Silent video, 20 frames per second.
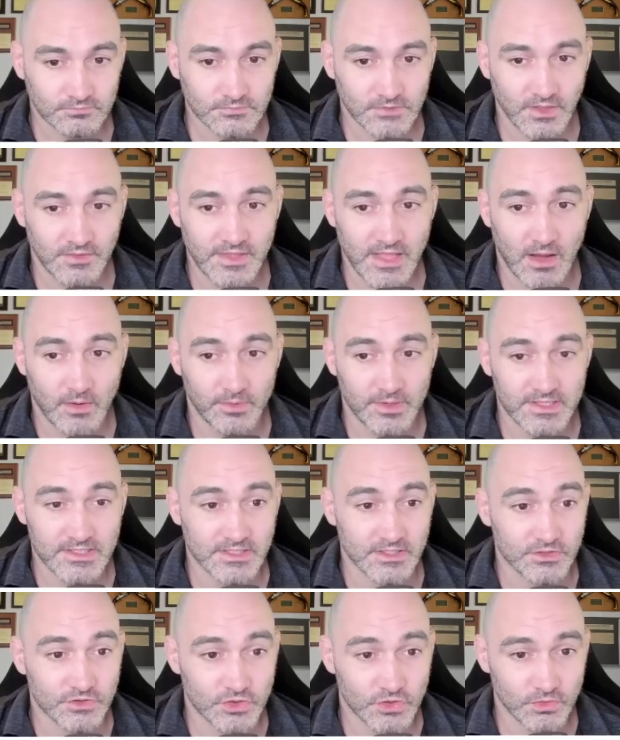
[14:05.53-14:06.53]
now, is
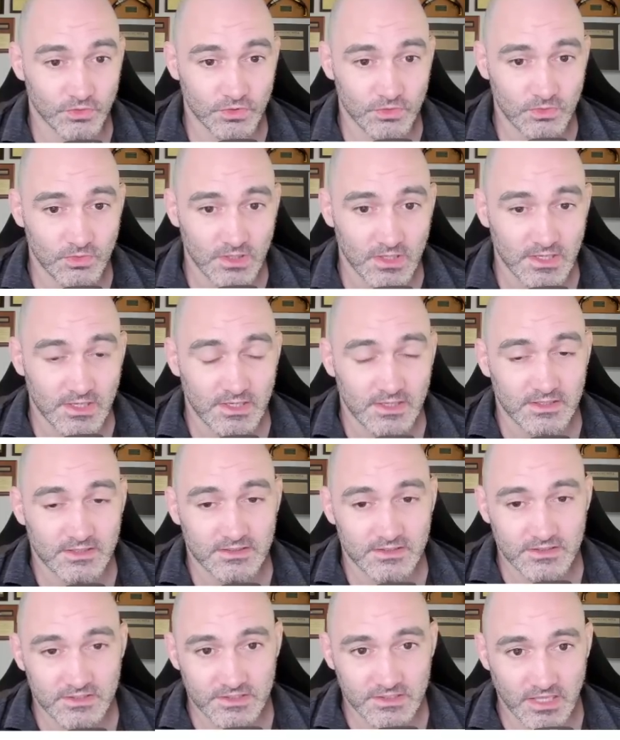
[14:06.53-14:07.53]
it true?
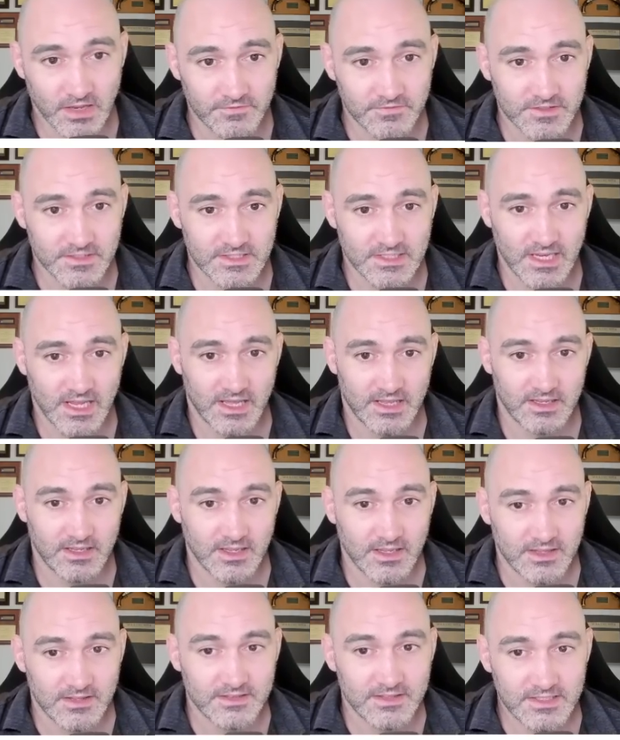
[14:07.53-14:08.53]
It's tough to say.
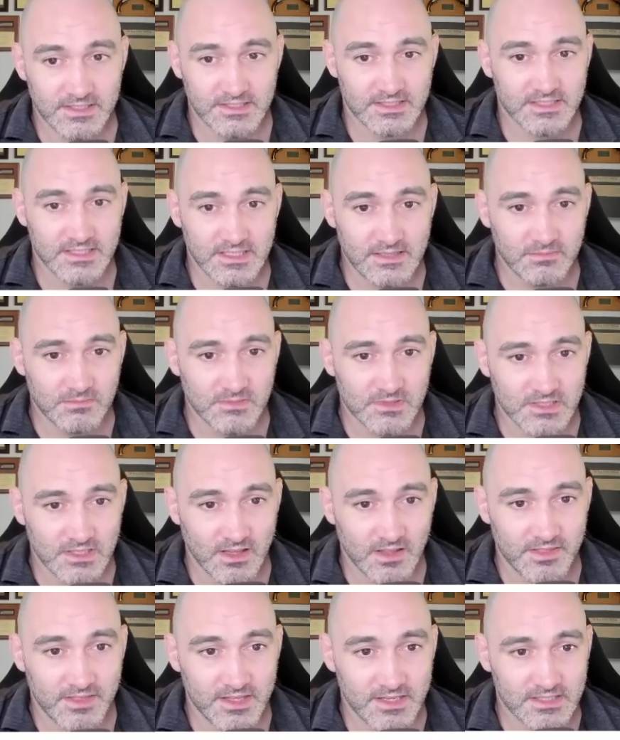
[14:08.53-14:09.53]
This seems
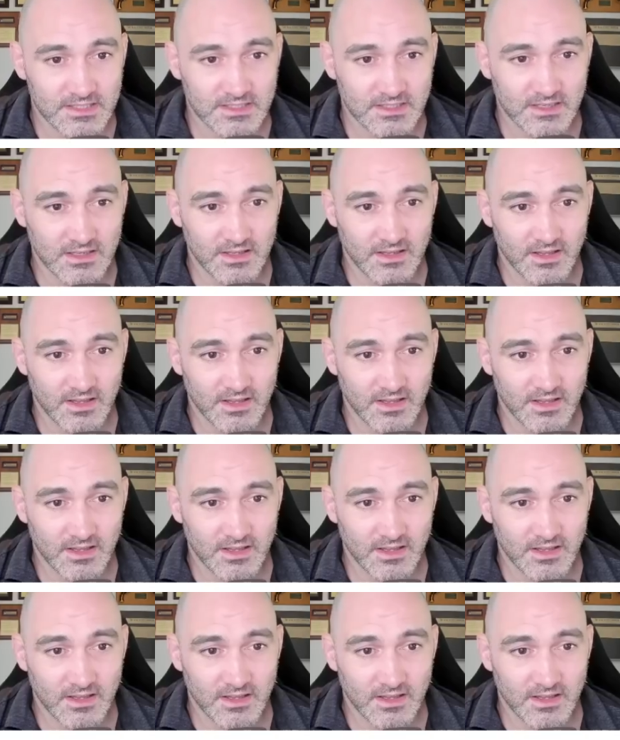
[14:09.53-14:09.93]
this...